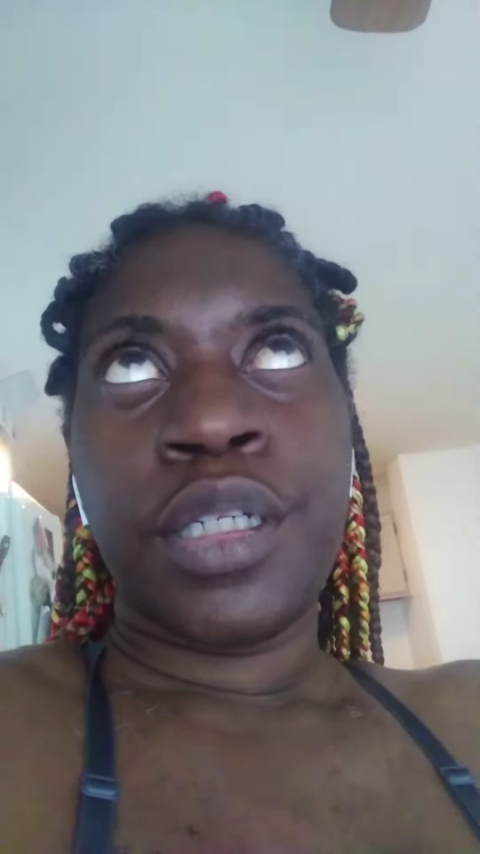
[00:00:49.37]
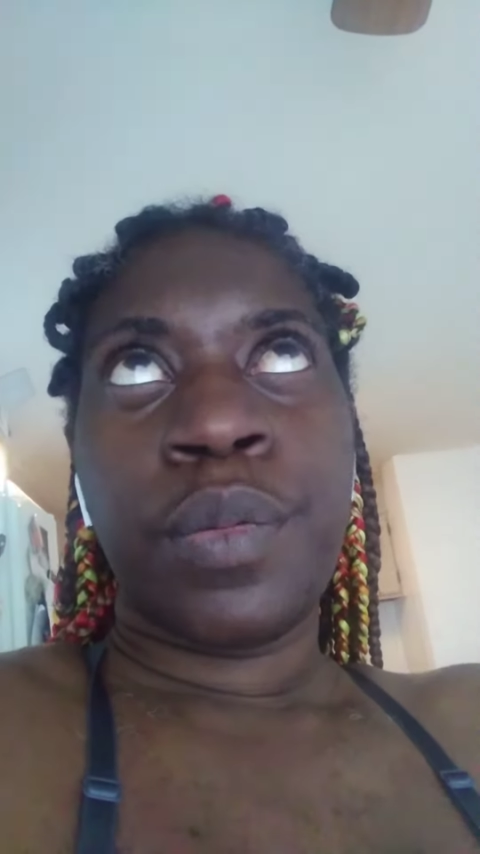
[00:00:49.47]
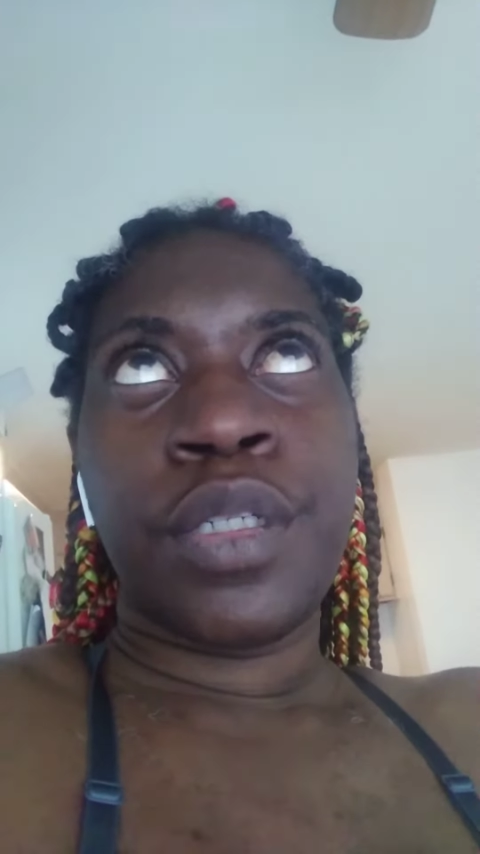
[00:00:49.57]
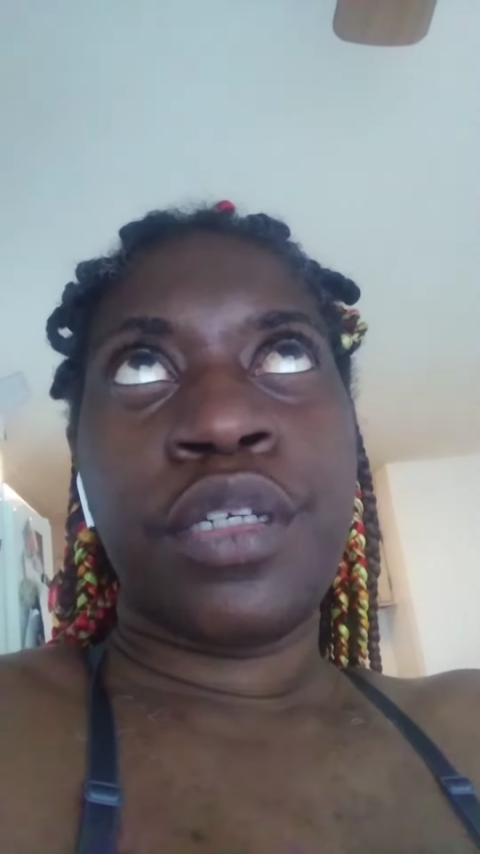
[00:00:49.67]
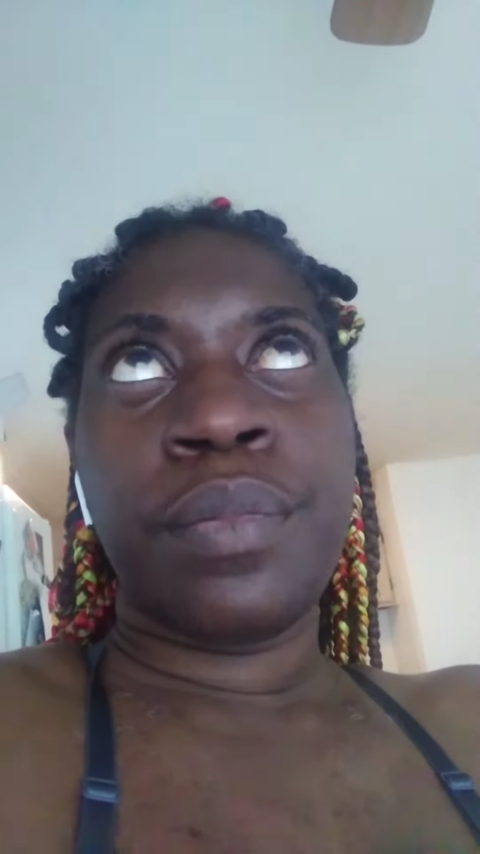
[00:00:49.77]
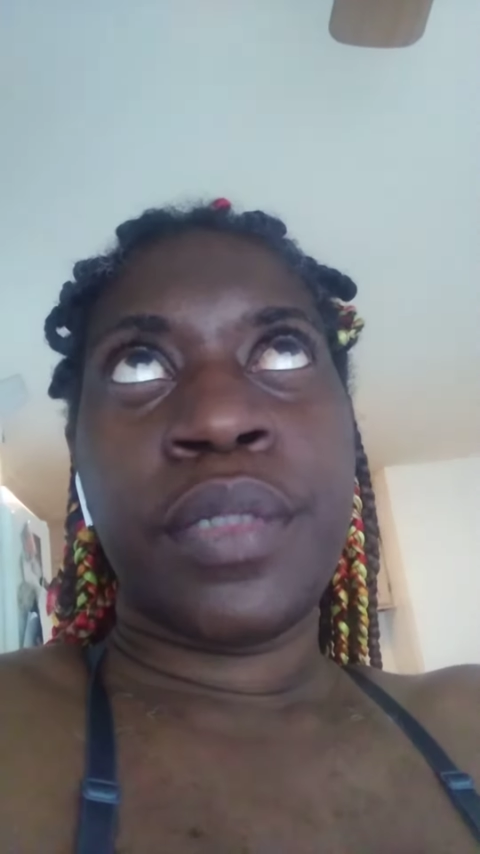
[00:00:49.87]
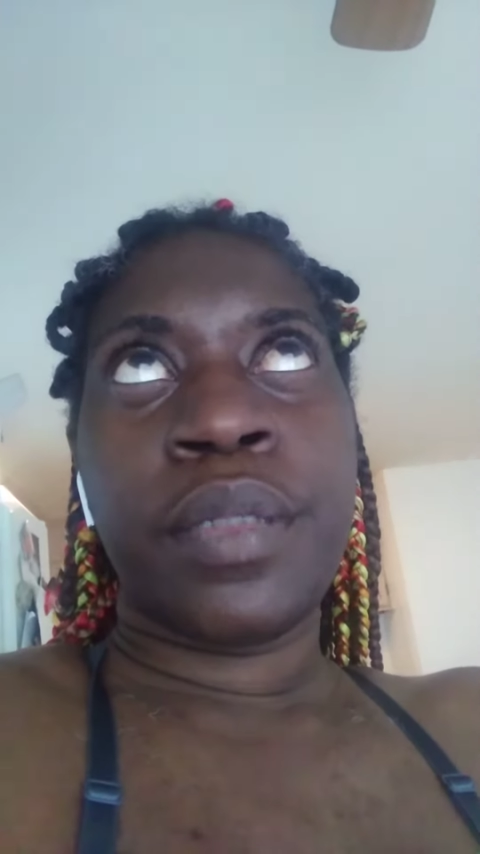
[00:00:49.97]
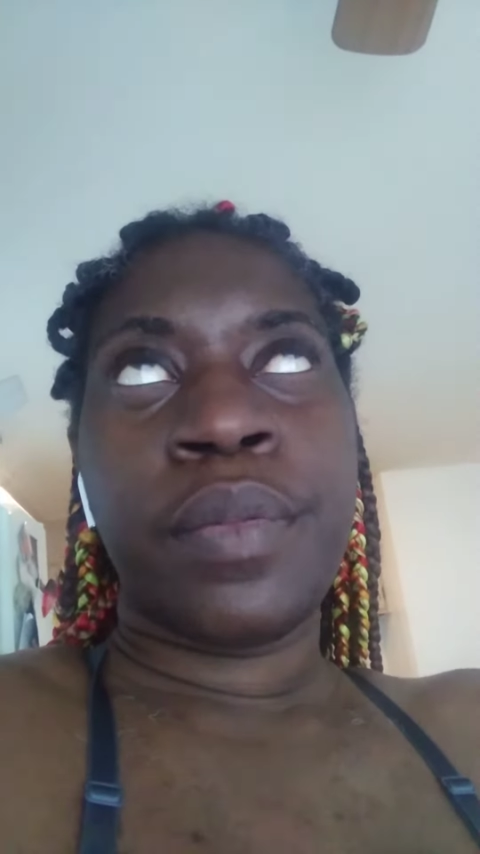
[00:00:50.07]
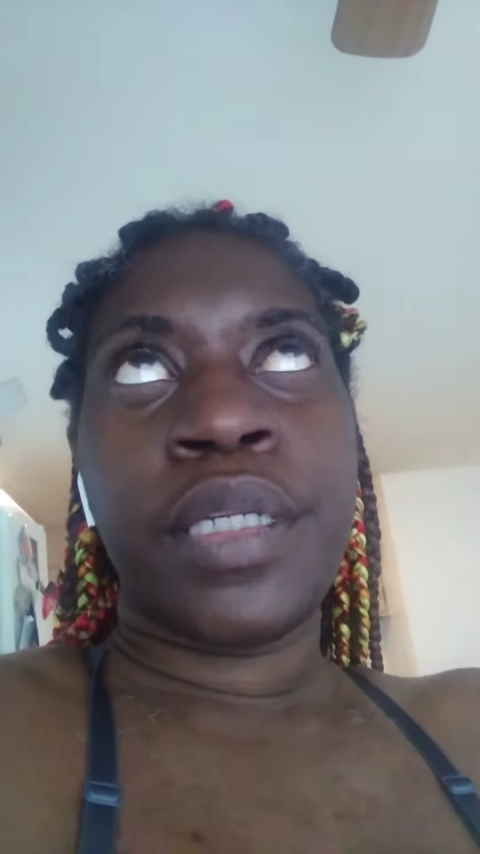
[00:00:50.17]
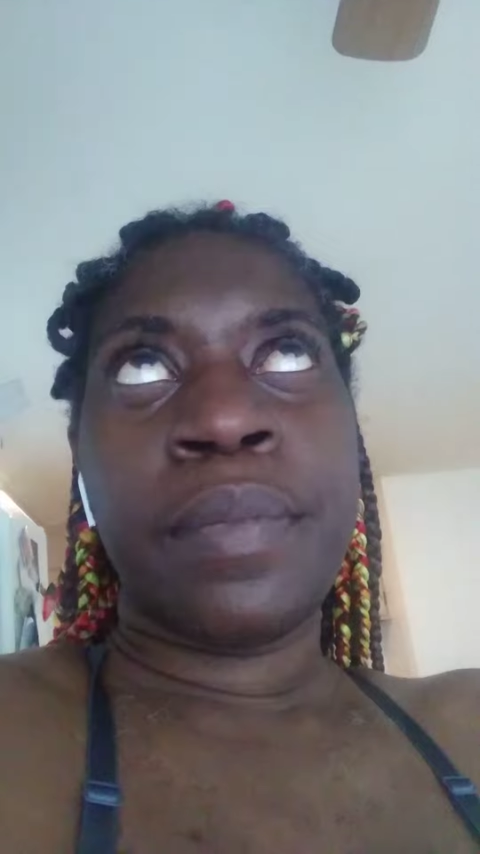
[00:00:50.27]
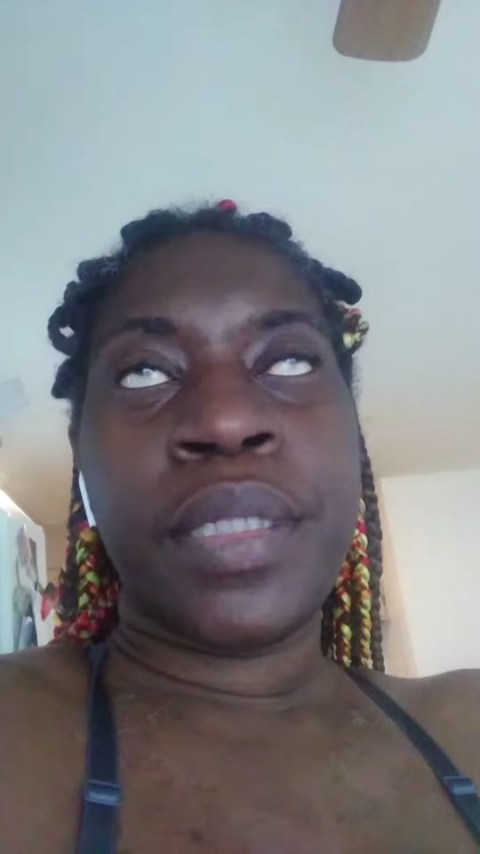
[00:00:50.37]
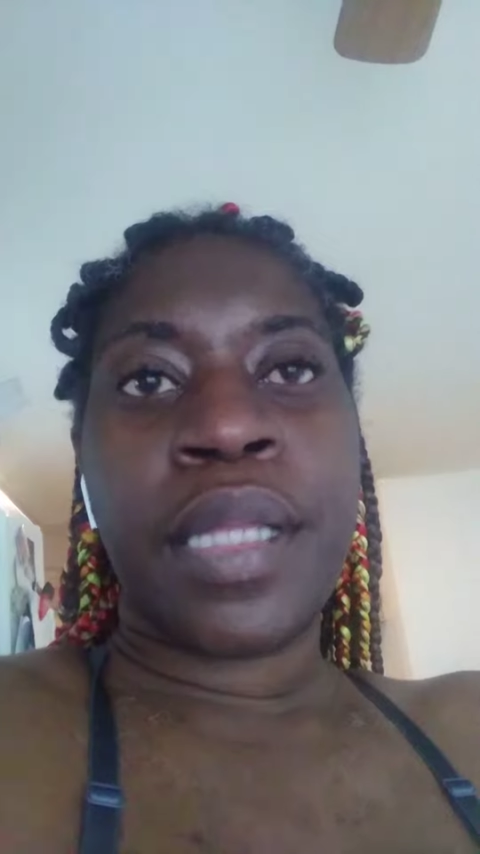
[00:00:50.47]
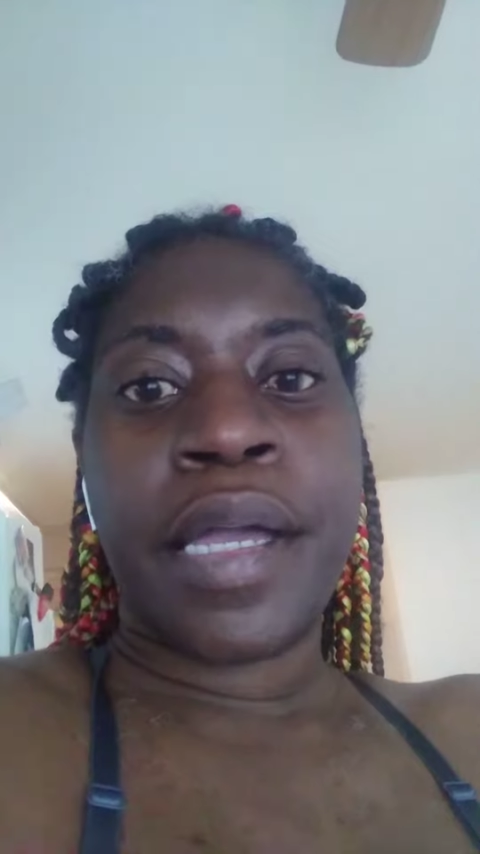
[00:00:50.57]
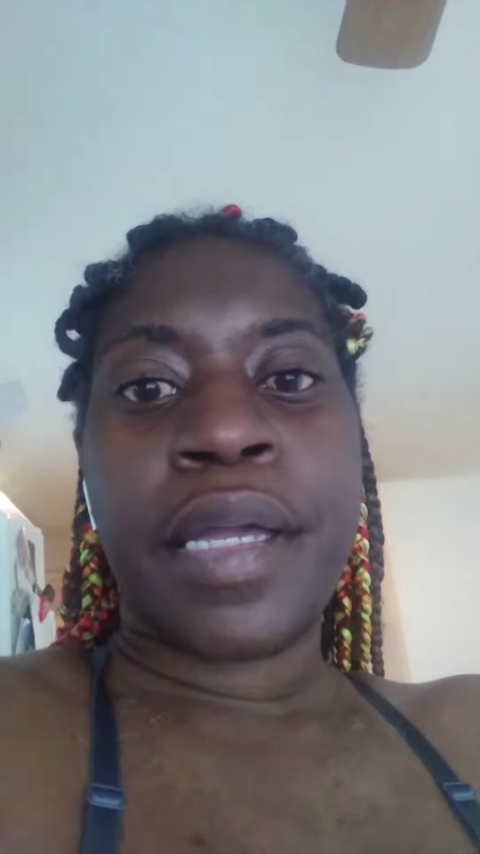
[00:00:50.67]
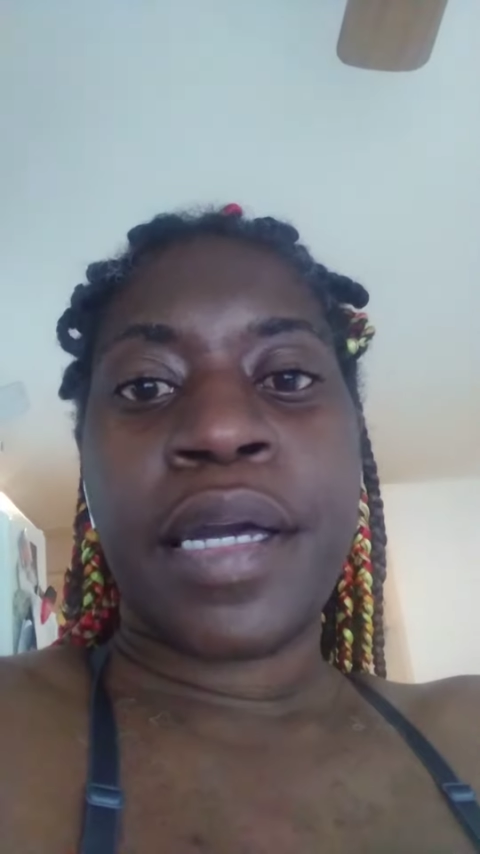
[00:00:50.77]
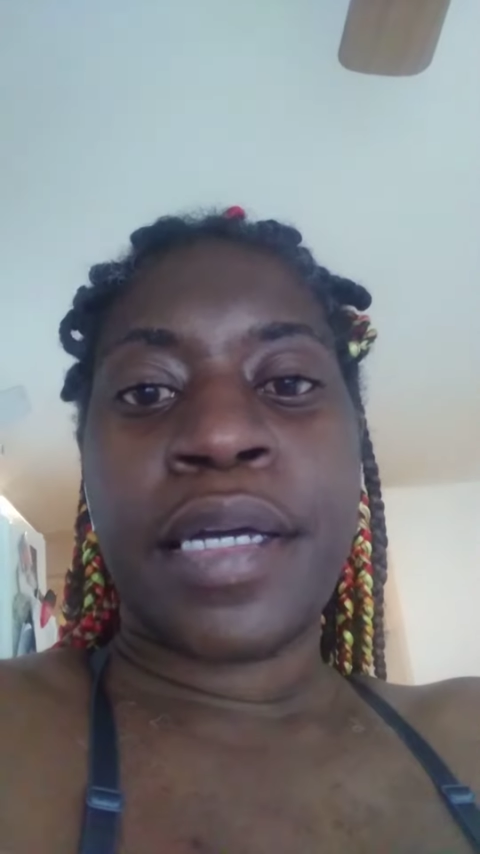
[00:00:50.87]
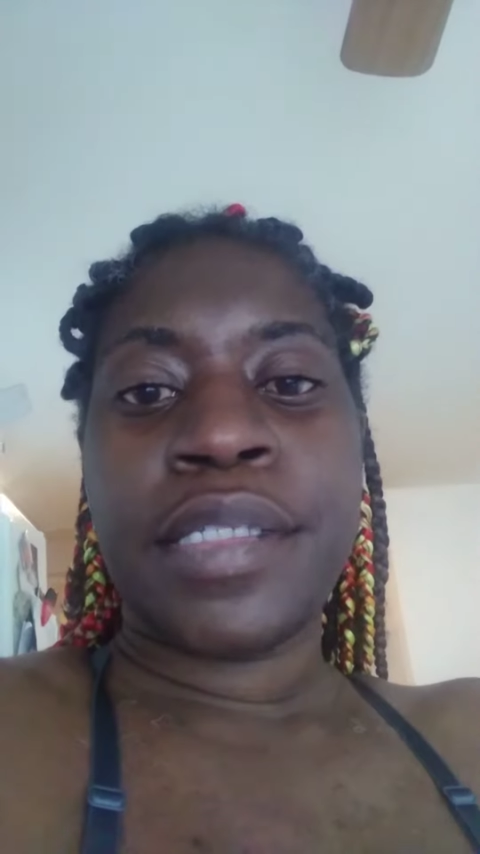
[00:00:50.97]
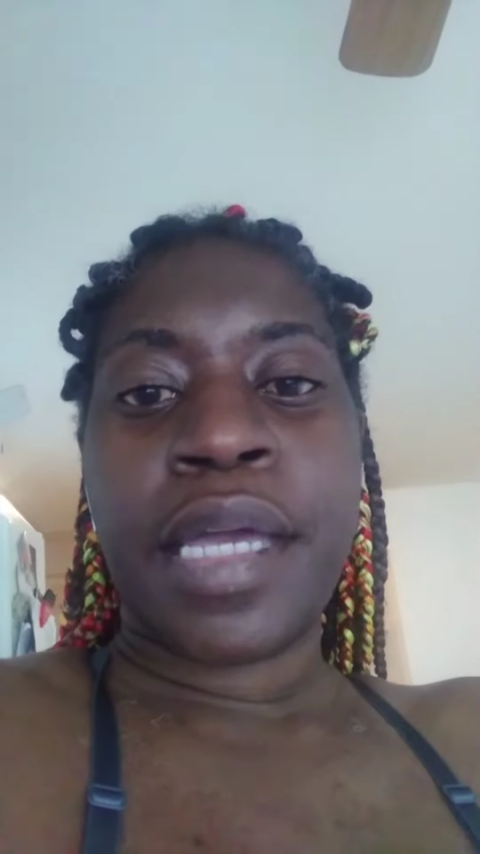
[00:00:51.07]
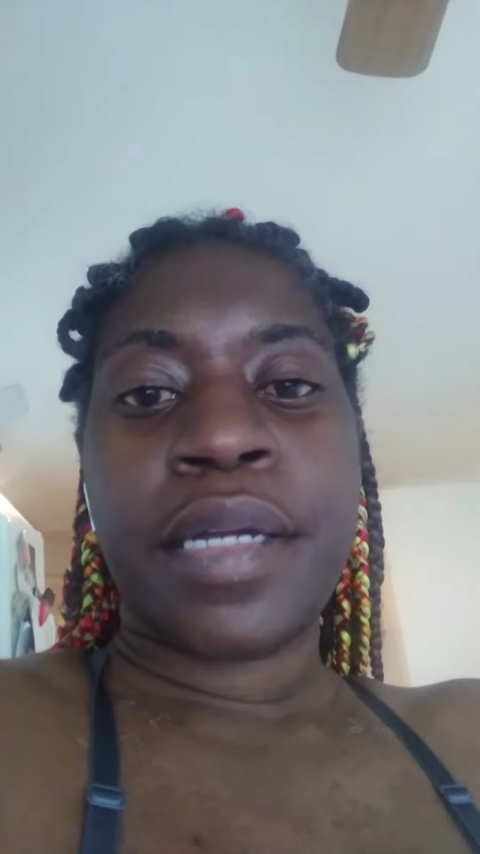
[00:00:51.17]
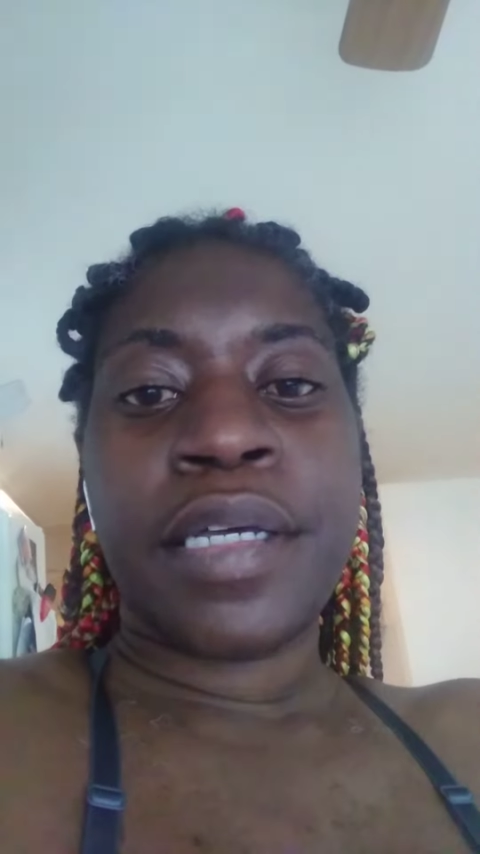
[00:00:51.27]
when you be, when they be like
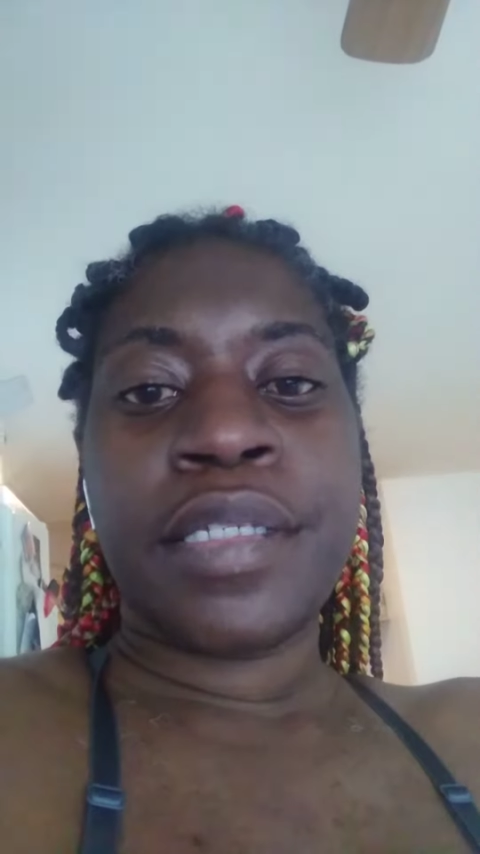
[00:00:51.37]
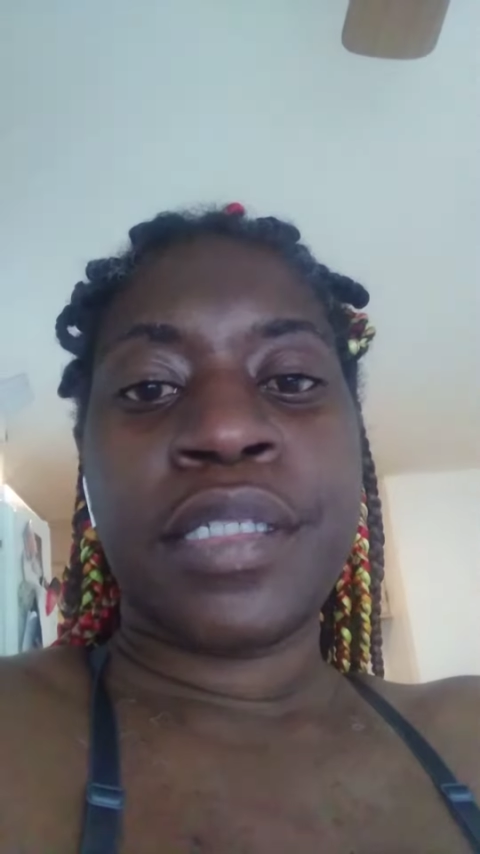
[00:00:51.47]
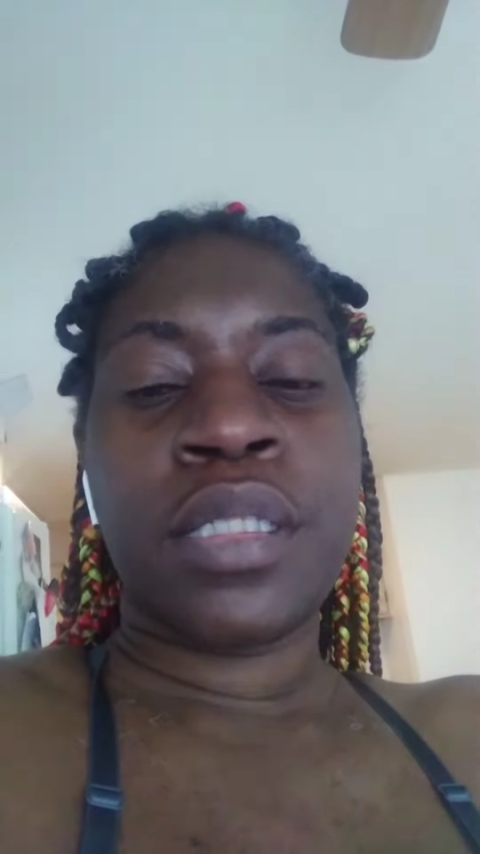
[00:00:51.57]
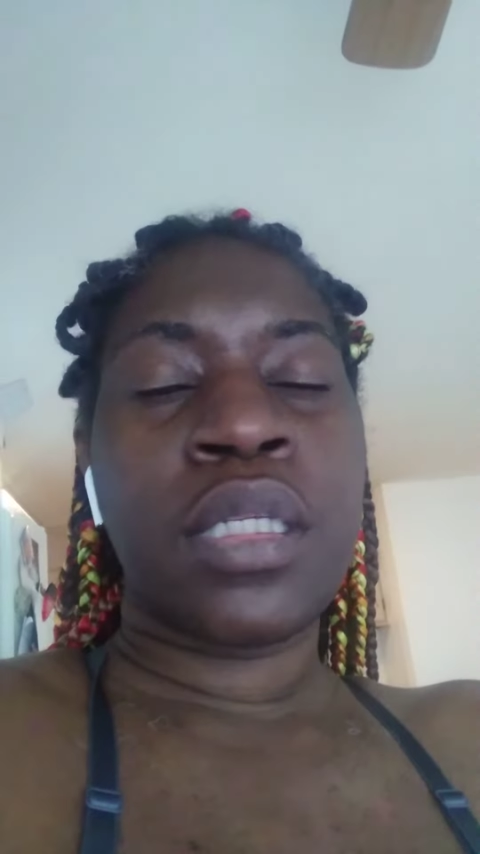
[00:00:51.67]
contact us,